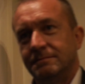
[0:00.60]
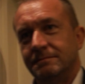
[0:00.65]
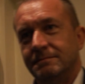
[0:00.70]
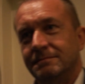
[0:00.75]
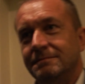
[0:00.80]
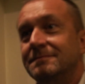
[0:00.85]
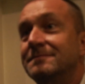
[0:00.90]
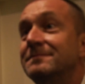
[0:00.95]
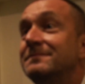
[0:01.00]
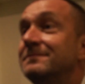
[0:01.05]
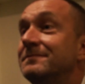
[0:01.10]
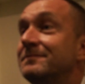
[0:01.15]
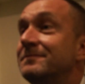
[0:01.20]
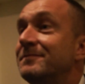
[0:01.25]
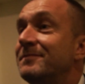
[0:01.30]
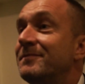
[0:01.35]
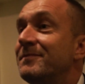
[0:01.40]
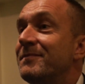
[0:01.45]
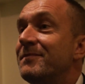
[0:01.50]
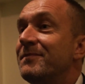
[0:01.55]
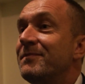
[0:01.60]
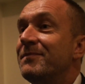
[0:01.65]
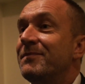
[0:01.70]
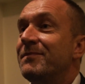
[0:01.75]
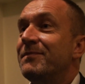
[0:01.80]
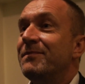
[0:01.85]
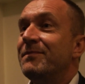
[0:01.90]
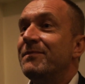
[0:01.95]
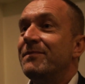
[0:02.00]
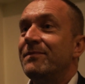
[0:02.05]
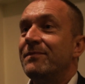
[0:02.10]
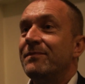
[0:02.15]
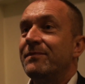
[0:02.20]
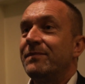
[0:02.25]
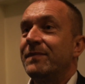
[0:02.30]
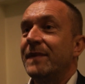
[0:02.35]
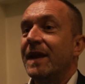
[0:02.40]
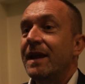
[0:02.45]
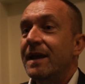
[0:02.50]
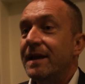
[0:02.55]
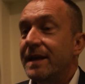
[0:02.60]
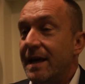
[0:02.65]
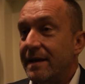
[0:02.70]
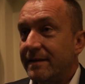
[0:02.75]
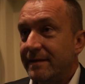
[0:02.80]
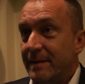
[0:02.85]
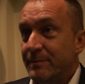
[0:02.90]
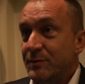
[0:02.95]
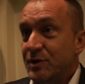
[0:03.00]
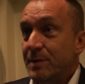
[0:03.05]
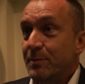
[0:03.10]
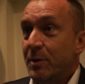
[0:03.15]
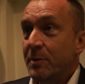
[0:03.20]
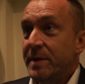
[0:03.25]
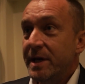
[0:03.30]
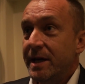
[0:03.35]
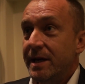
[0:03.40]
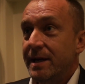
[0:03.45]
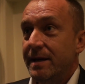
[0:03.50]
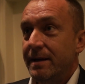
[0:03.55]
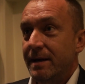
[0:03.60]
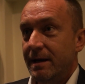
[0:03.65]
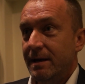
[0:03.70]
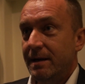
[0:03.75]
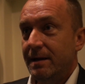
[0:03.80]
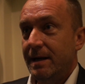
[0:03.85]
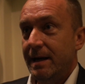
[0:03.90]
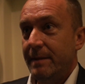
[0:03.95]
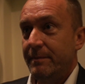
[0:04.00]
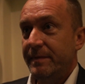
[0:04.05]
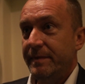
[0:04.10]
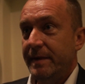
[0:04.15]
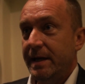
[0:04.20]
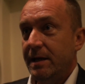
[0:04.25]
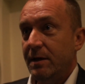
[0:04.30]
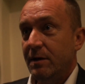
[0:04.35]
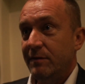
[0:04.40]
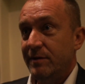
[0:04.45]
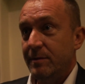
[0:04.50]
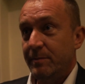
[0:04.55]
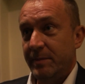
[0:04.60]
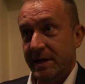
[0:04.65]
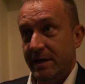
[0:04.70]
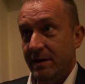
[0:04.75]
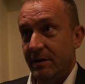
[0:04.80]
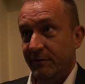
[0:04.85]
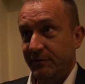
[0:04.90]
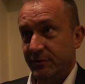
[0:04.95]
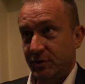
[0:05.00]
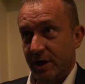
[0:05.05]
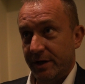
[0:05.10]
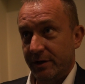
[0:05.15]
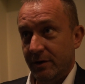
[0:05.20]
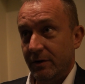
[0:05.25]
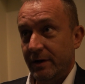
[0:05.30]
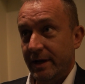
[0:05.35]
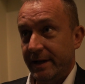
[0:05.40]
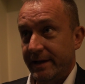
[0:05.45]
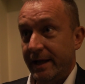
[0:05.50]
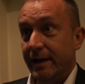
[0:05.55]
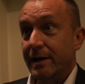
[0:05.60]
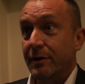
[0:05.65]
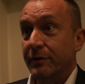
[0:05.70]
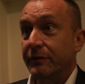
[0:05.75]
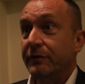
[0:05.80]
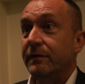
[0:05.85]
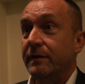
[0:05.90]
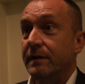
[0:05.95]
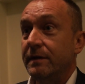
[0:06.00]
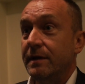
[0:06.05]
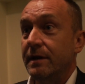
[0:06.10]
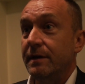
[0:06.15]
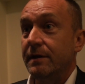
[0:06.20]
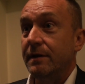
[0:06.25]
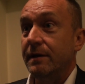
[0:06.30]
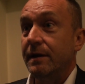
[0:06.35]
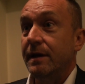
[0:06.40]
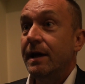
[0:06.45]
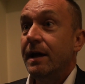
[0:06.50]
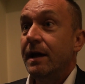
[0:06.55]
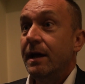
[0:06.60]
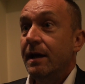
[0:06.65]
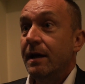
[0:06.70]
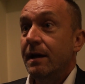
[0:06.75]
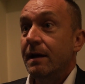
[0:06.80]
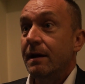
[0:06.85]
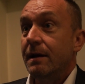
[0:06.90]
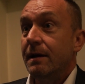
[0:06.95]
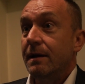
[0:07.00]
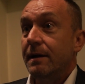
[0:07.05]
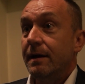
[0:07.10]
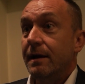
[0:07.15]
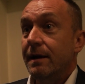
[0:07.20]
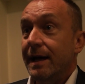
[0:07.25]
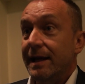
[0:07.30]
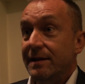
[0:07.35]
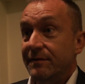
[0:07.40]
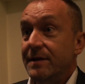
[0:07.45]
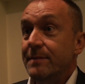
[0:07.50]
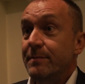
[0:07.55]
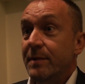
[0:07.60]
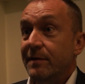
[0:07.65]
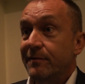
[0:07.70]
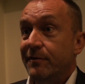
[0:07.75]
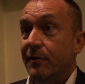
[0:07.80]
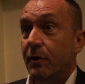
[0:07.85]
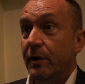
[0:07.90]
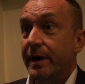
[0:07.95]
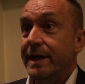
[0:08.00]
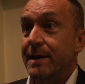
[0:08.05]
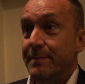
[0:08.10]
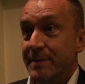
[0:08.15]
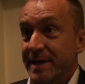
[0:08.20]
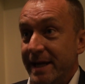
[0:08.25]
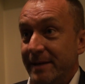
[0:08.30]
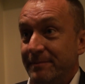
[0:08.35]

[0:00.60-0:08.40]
Hello, can you introduce yourself? Yes, I'm Gilles Pommier. Uh, I'm the uh, V P of Channel and Alliance in, uh, uh, at Veeam for A M E A.